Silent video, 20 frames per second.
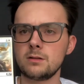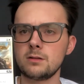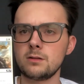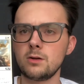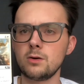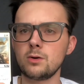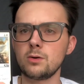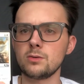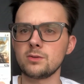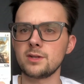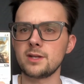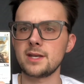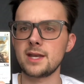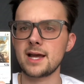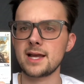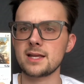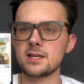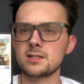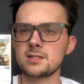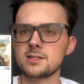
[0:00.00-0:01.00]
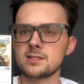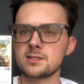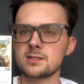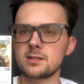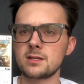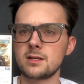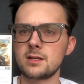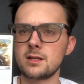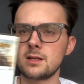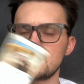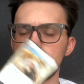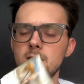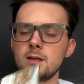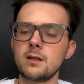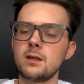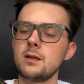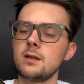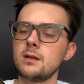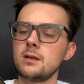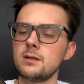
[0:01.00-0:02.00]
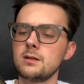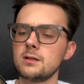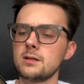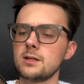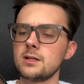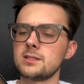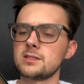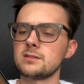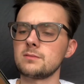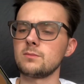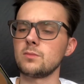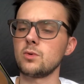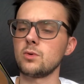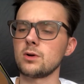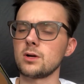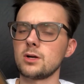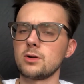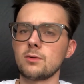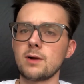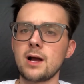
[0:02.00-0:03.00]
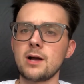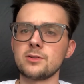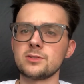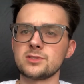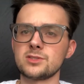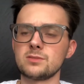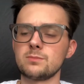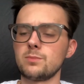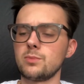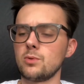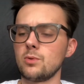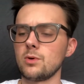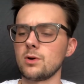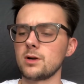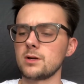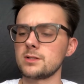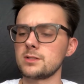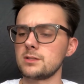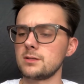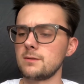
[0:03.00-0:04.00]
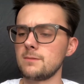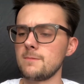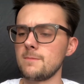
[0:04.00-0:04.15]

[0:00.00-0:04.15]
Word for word: local knights to get some more ground support.